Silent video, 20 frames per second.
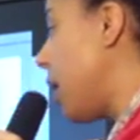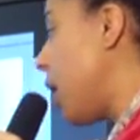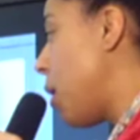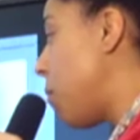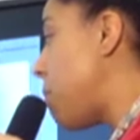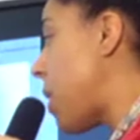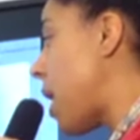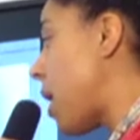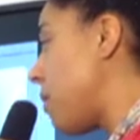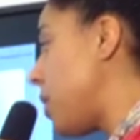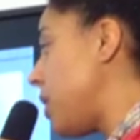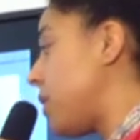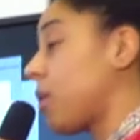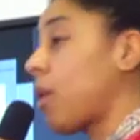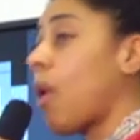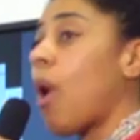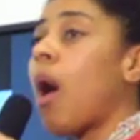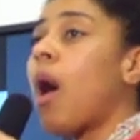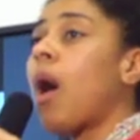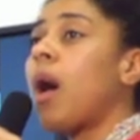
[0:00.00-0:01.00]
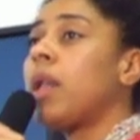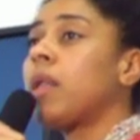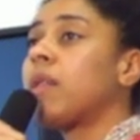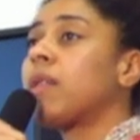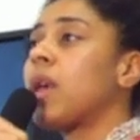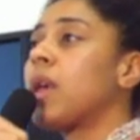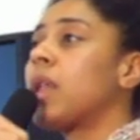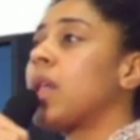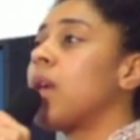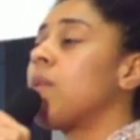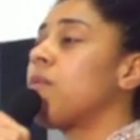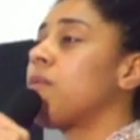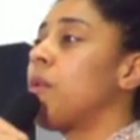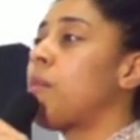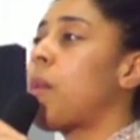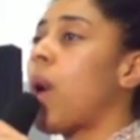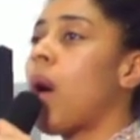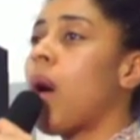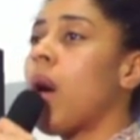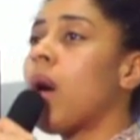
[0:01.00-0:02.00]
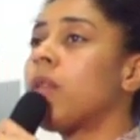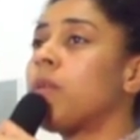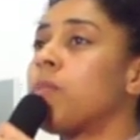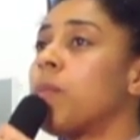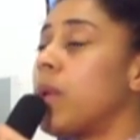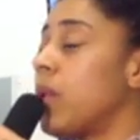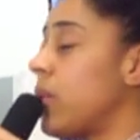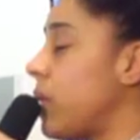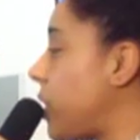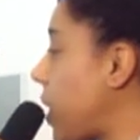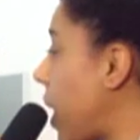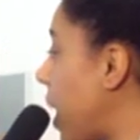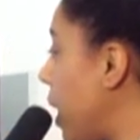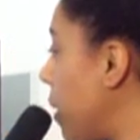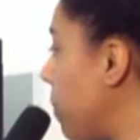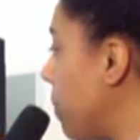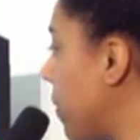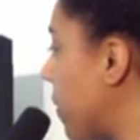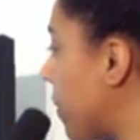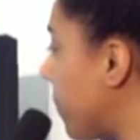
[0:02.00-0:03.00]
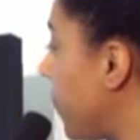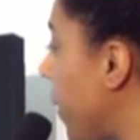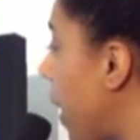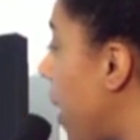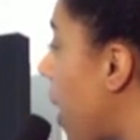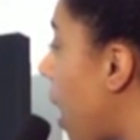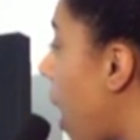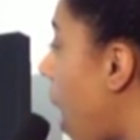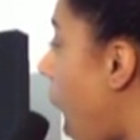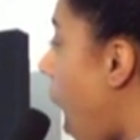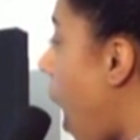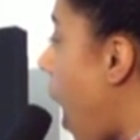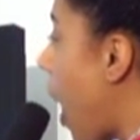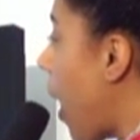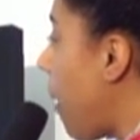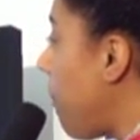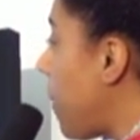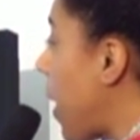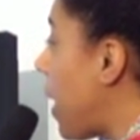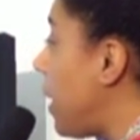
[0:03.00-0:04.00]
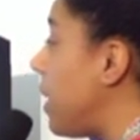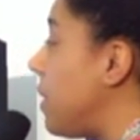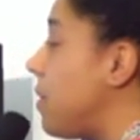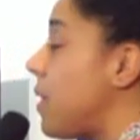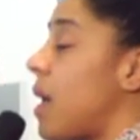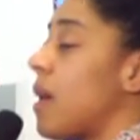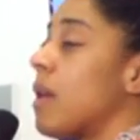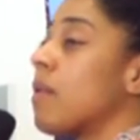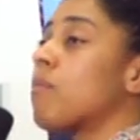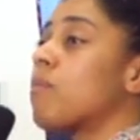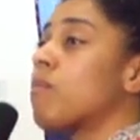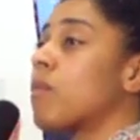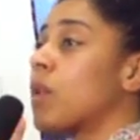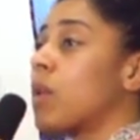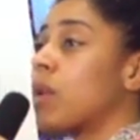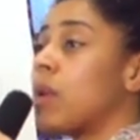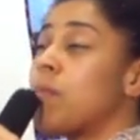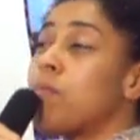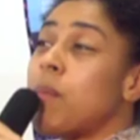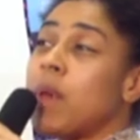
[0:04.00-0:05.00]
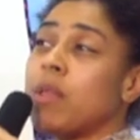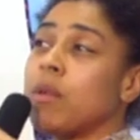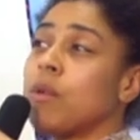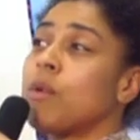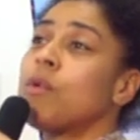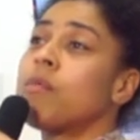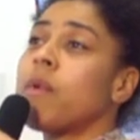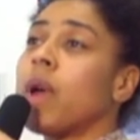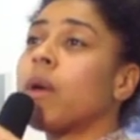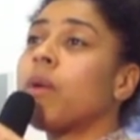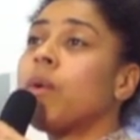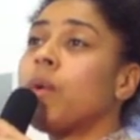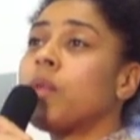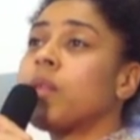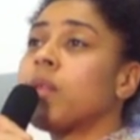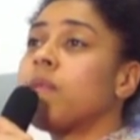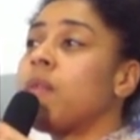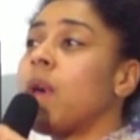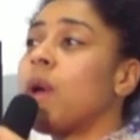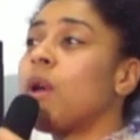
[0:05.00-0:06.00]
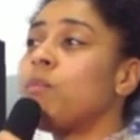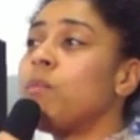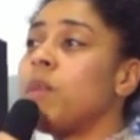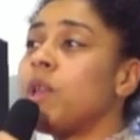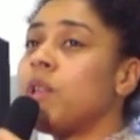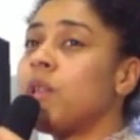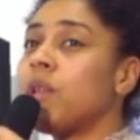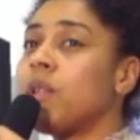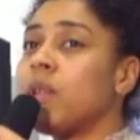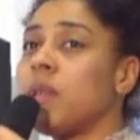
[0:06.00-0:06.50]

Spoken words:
Mary's got her surname from her husband, James. And in the medical records of their admission to the